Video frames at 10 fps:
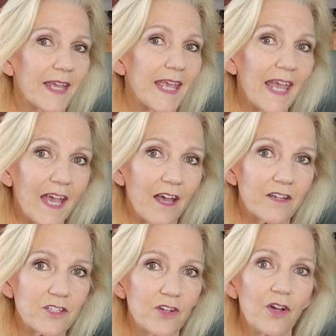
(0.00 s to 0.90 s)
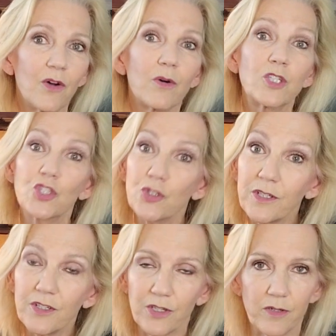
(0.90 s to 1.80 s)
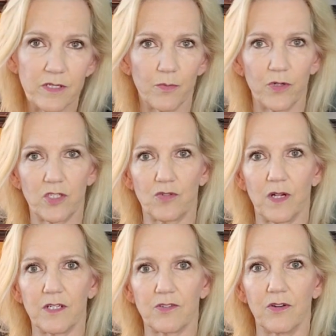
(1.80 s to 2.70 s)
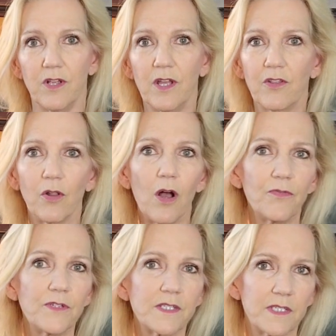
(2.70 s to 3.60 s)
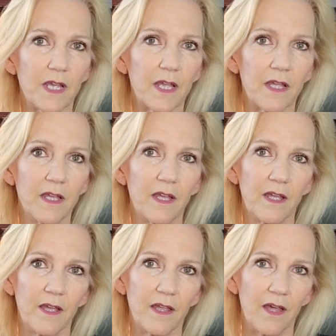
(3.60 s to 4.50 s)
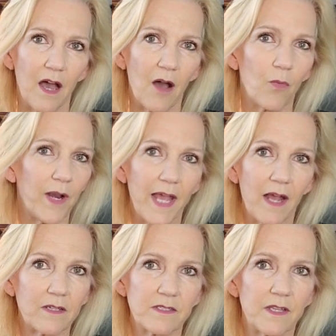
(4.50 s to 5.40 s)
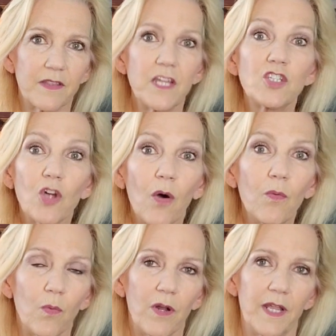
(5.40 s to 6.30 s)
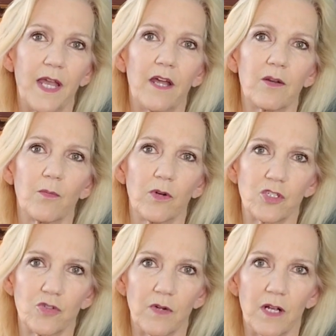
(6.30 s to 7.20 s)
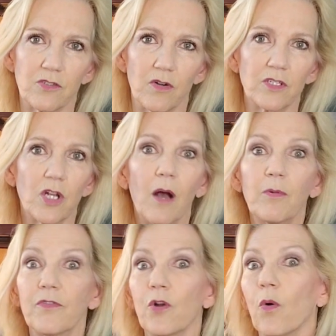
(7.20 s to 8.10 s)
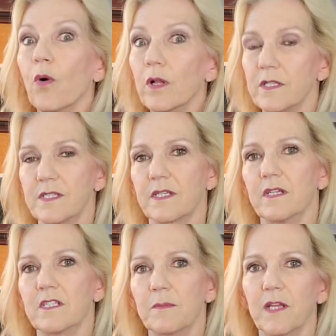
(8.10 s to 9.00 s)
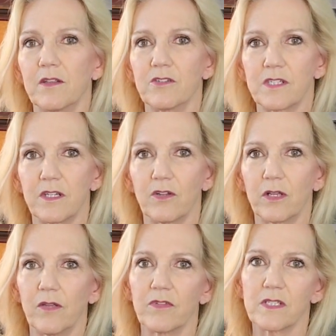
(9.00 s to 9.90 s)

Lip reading: they can't or shouldn't use a moisturizer. They'll often say, when asked, that they don't want to add a moisturizer on top of their oily skin to make their skin look even